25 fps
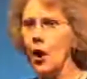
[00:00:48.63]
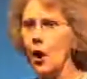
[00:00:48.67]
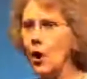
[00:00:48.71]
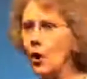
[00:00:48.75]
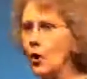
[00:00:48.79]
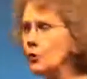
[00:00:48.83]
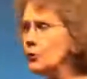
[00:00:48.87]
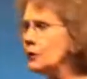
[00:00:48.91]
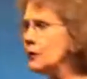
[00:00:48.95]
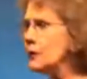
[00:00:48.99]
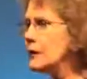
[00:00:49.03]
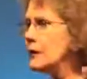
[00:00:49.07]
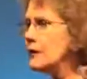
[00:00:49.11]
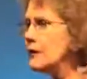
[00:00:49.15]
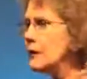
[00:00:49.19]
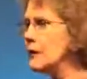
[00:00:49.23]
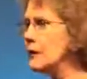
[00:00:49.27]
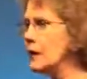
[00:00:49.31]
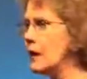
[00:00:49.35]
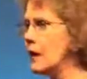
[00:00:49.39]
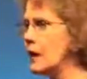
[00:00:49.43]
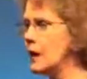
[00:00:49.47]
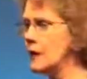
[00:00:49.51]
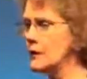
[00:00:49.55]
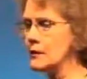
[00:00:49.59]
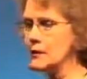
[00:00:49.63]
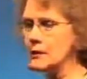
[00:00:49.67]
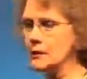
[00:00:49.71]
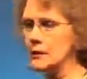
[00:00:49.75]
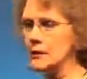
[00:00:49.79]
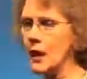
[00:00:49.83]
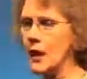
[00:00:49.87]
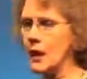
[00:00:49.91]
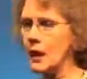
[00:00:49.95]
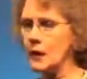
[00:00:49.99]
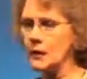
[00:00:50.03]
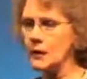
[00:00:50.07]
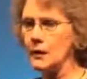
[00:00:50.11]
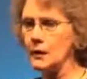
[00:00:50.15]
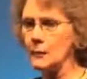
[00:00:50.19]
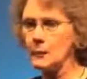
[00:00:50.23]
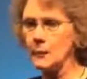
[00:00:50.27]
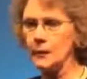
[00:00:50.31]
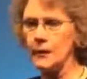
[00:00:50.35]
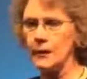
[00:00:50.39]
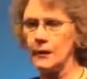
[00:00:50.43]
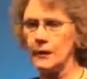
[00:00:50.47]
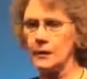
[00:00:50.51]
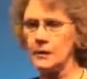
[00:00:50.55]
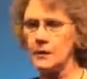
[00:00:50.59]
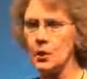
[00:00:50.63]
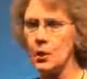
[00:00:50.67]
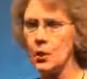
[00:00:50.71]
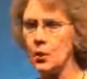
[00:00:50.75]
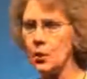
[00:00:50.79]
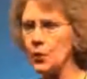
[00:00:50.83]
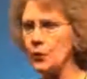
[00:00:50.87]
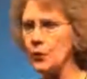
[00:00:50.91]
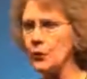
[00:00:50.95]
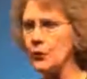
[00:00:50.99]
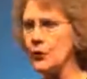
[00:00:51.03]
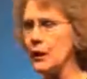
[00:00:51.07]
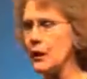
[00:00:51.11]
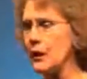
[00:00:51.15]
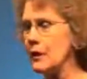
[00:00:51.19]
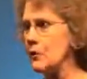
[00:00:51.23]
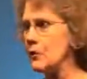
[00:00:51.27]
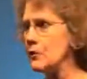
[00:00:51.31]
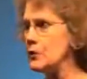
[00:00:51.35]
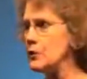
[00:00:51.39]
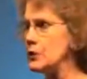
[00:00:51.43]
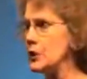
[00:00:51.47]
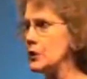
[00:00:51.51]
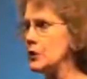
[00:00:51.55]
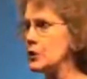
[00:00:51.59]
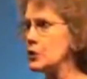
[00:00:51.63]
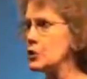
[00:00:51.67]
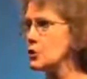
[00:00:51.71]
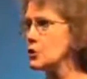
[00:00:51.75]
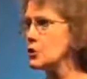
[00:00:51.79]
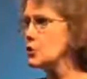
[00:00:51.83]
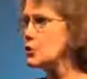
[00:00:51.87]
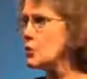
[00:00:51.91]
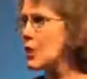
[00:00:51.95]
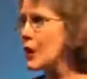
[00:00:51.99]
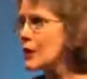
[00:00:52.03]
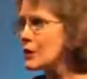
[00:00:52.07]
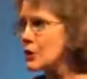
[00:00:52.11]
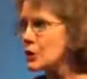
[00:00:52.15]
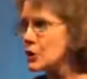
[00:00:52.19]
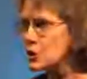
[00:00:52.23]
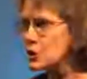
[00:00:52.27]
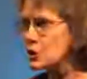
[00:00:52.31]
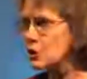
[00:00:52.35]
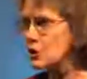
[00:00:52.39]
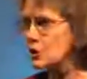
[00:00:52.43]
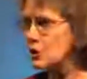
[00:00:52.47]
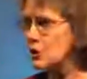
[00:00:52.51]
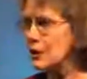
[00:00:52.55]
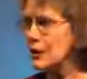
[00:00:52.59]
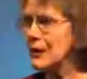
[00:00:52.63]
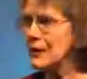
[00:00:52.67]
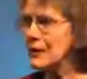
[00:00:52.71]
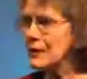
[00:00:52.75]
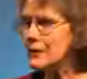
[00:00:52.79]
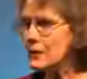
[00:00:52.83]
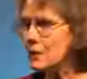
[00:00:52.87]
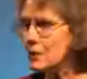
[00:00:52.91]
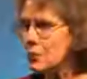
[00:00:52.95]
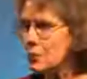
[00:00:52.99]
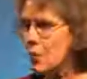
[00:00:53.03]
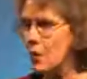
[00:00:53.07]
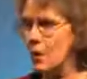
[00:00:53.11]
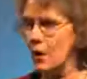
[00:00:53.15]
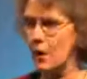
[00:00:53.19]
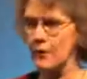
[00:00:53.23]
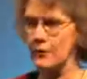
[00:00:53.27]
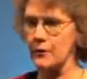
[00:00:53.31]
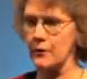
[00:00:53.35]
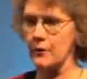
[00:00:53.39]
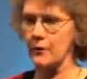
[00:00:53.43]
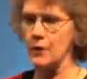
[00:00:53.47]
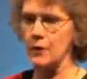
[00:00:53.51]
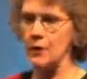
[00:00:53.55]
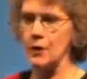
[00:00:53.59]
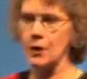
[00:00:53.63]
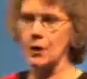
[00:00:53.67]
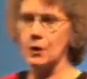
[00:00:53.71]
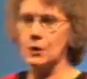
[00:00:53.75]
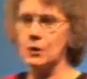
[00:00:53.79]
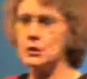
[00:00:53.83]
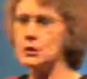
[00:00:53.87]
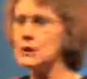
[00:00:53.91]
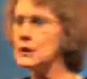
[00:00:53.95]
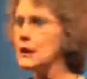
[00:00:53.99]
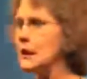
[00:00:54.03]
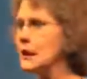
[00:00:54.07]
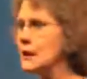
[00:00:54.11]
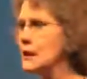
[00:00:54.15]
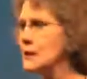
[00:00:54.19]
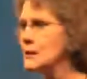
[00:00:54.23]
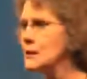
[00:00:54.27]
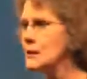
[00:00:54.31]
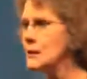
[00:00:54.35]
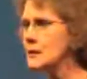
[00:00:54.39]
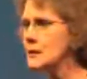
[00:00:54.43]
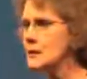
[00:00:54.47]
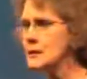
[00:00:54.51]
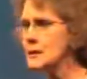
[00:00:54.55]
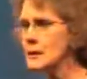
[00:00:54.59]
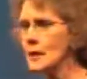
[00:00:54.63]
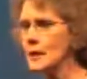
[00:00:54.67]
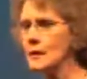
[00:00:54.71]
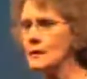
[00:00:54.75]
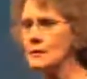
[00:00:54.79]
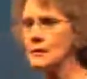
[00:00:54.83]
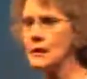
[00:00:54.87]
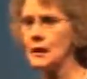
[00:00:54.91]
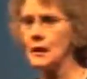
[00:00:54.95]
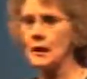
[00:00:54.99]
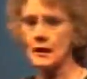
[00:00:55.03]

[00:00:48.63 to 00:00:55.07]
Only the large solid plates hold the energy structure in the water to get into the cells.